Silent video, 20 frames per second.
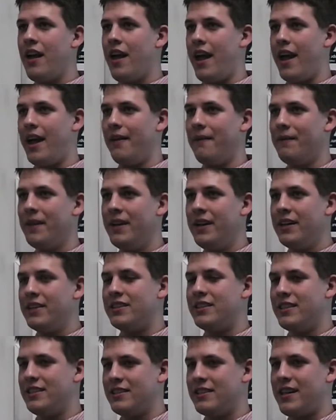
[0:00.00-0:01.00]
And
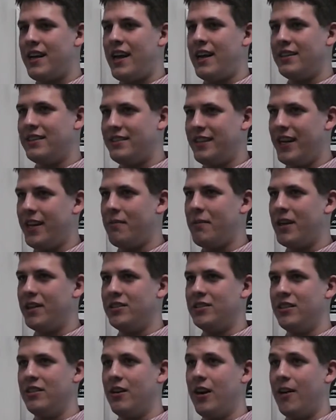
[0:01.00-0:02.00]
since, as Sadie
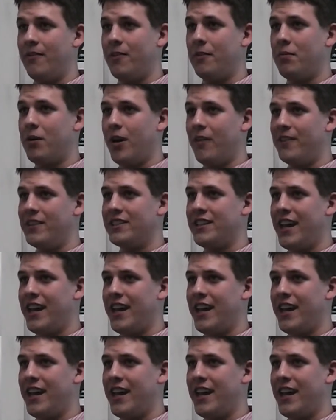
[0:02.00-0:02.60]
mentioned, not-for-profits